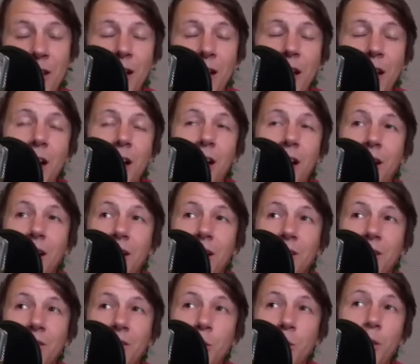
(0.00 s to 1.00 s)

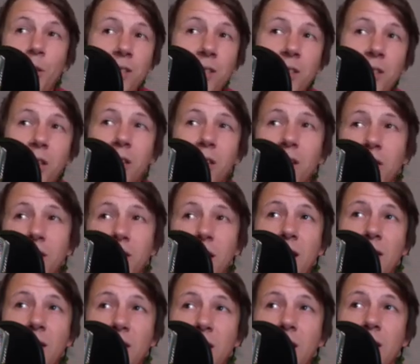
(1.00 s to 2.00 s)
So that's a little
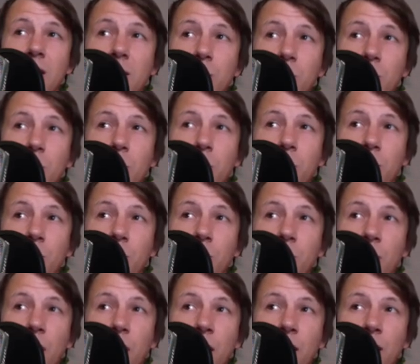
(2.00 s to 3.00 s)
dicey when you're up
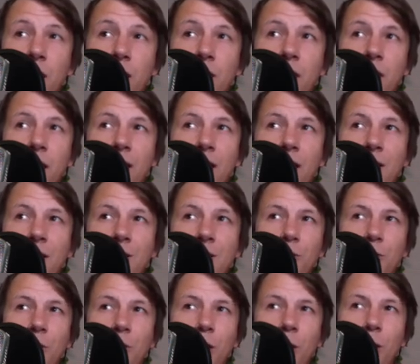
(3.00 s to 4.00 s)
there. And then
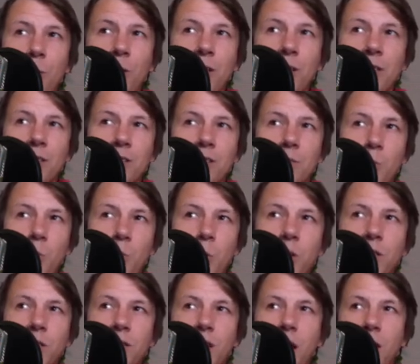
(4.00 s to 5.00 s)
it's funny because
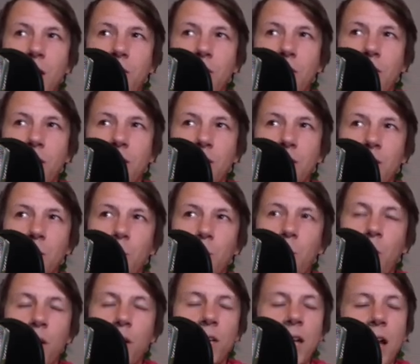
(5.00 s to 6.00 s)
one side of it is in
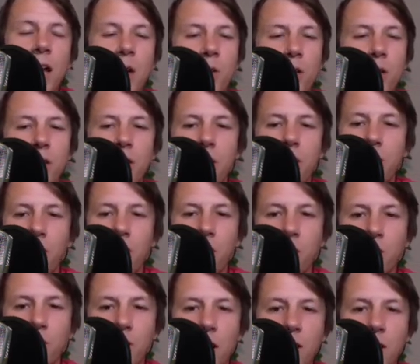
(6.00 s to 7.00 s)
one county and then the
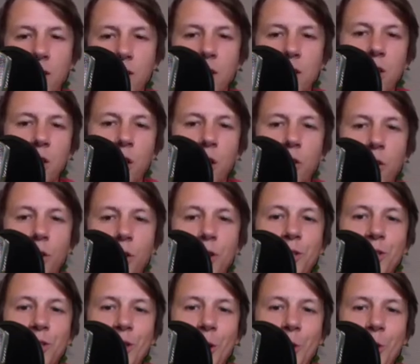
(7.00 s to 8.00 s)
other side's in another.
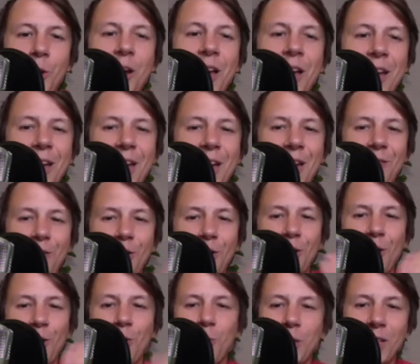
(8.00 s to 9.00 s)
So if
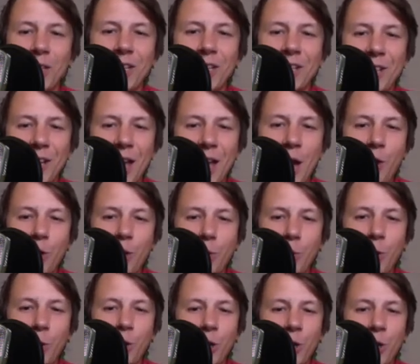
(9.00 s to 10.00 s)
you're really into county
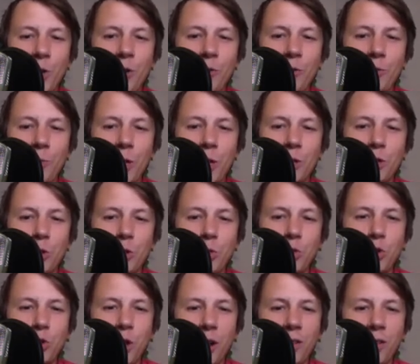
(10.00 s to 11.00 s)
birding, you have to make
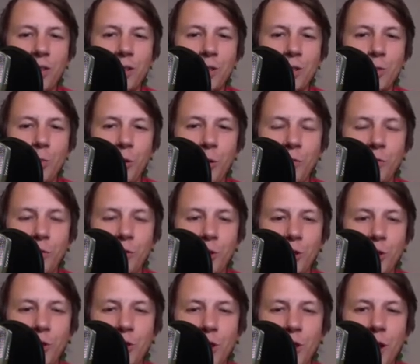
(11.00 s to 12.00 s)
two checklists, one for
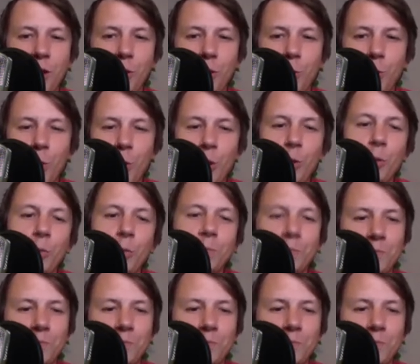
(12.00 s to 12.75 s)
each side of the road.